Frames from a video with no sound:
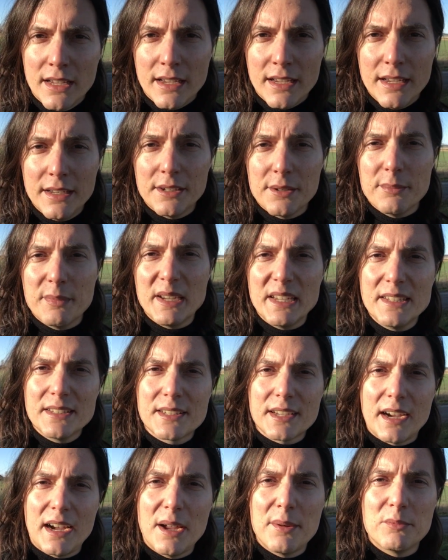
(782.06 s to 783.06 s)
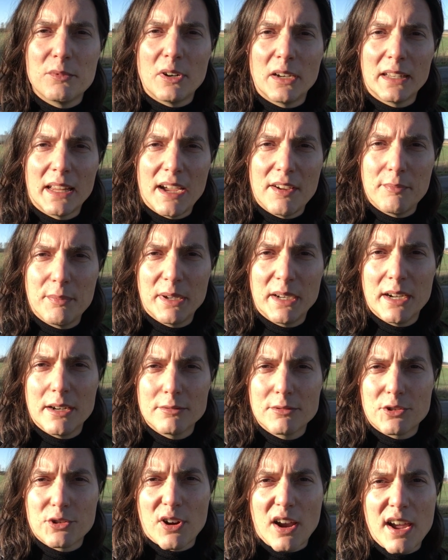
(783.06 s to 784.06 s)
In the meantime, while I've been
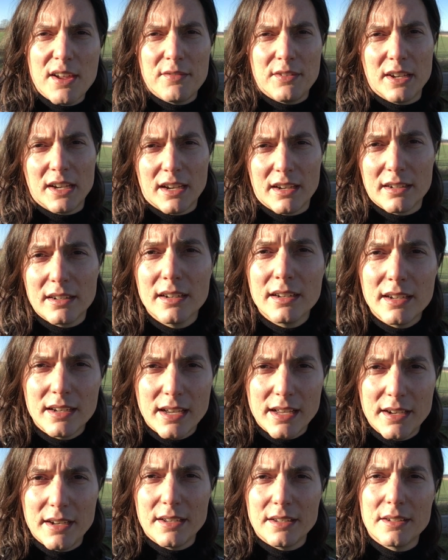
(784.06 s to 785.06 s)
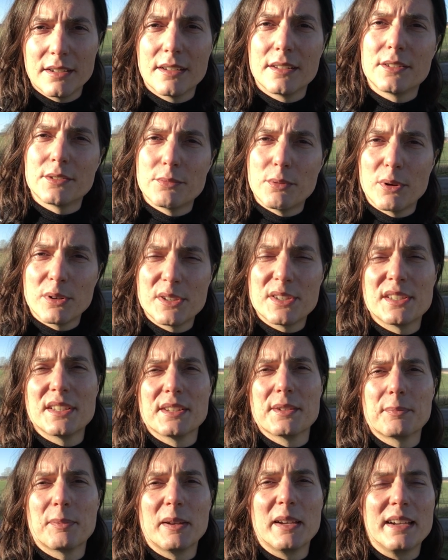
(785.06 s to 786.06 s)
out driving and heading towards
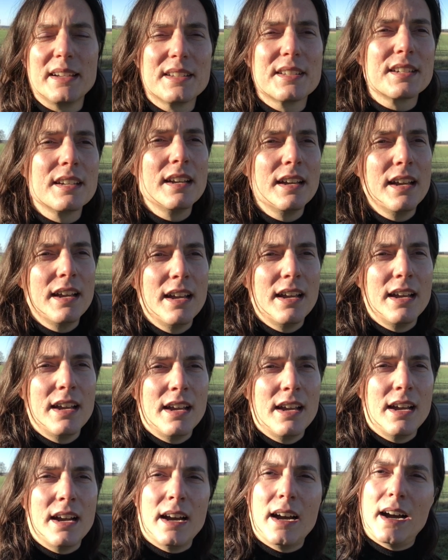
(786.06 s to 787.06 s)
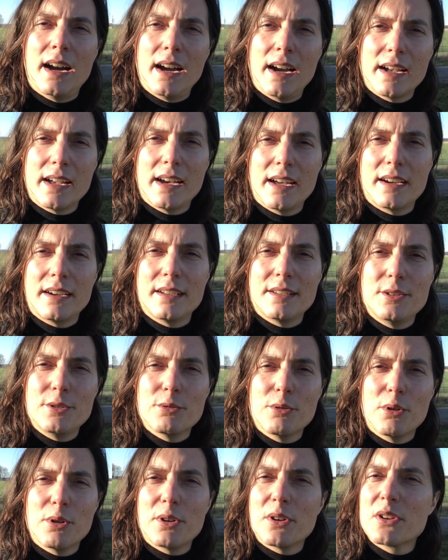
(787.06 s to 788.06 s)
this place, I got
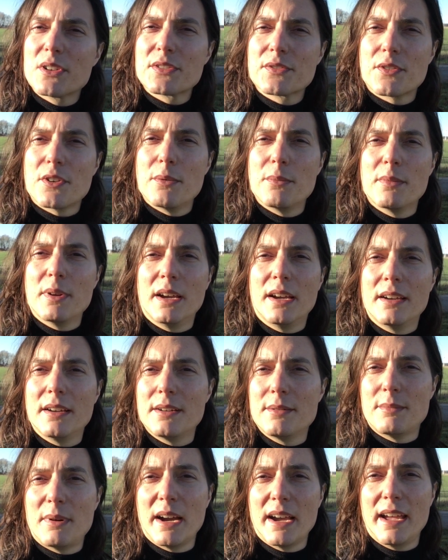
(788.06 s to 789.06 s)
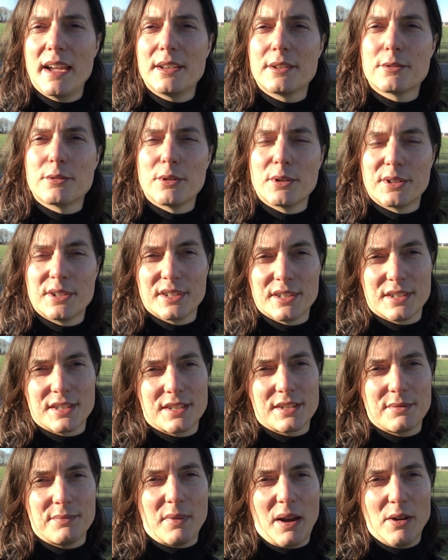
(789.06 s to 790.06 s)
new orders from my
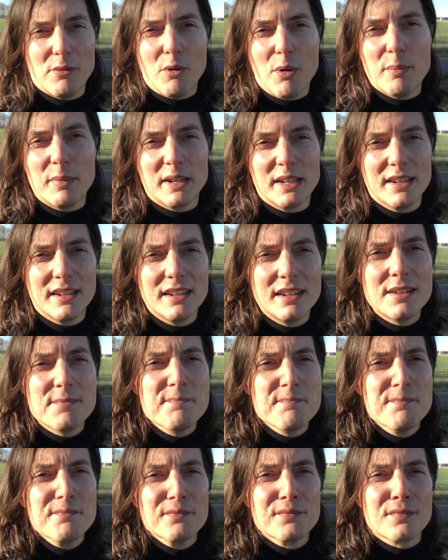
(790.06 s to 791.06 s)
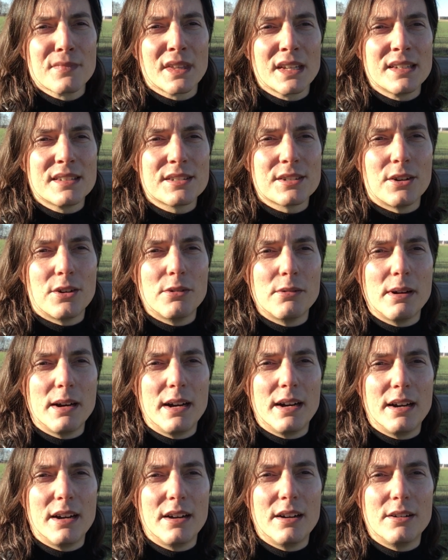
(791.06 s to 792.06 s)
headquarters, my woman. So
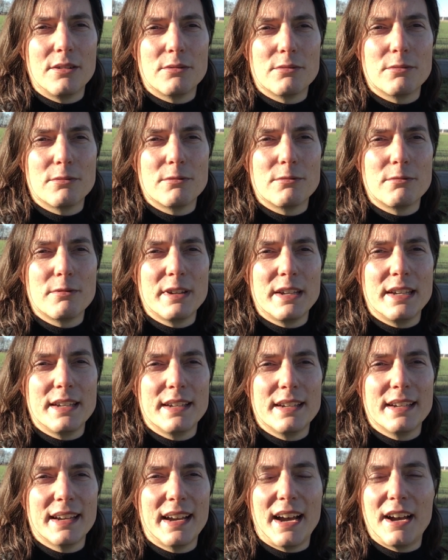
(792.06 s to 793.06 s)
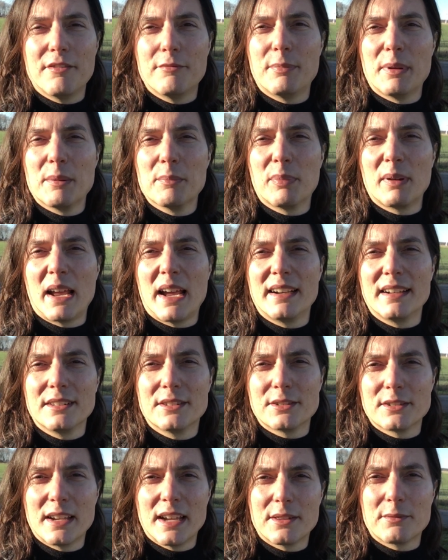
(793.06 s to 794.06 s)
uh, we have been planning
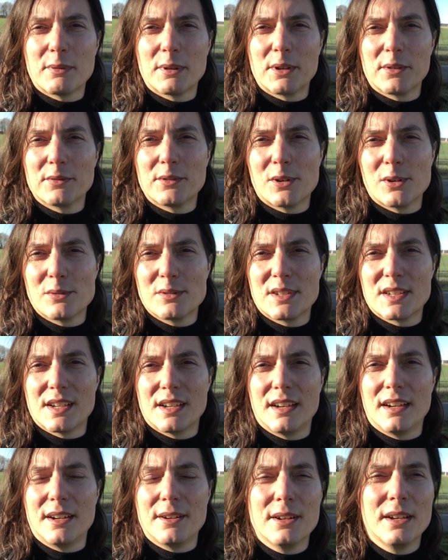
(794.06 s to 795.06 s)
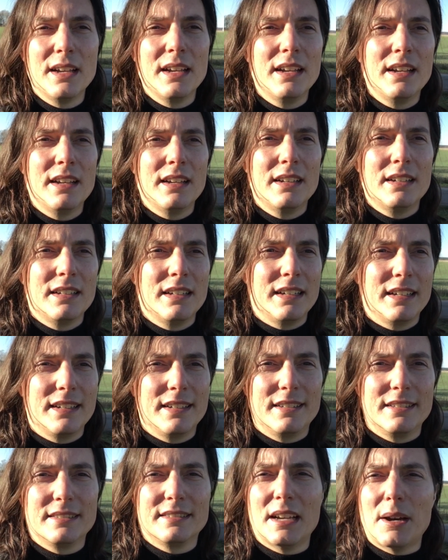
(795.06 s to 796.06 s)
to get one of those uh,
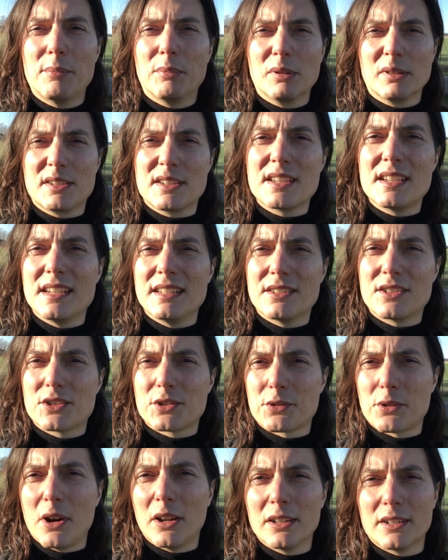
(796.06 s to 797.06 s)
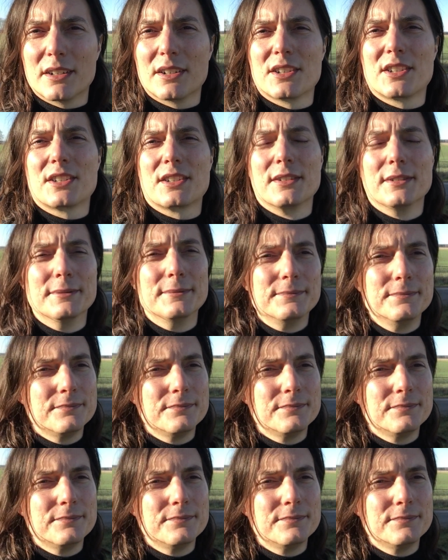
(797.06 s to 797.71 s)
uh, double seat strollers